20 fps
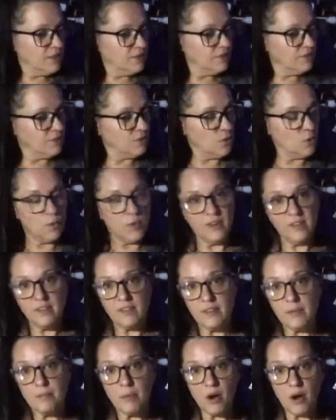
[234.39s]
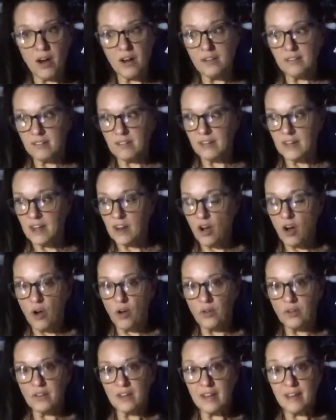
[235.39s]
So once the pots get
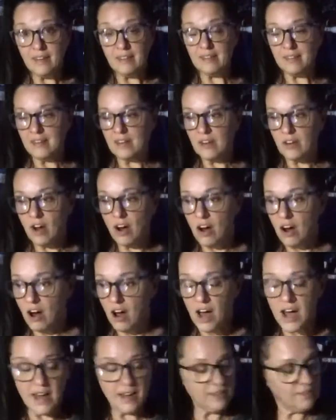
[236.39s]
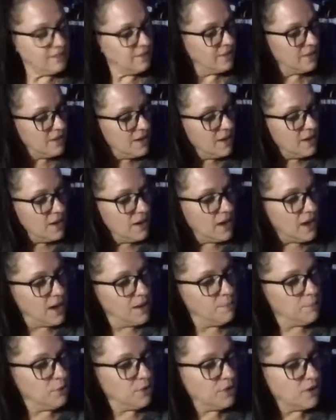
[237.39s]
all nice and hot, I
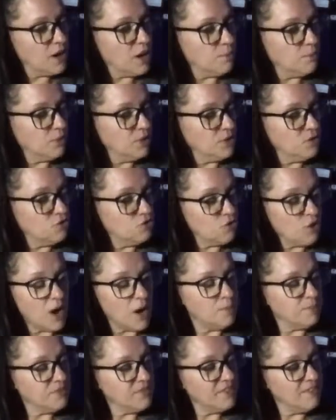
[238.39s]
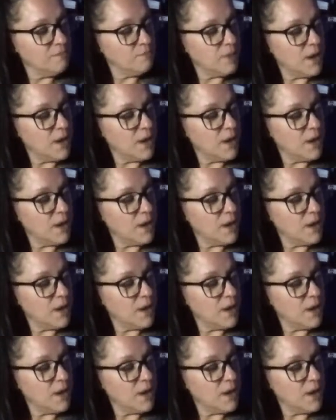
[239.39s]
put a couple of drops of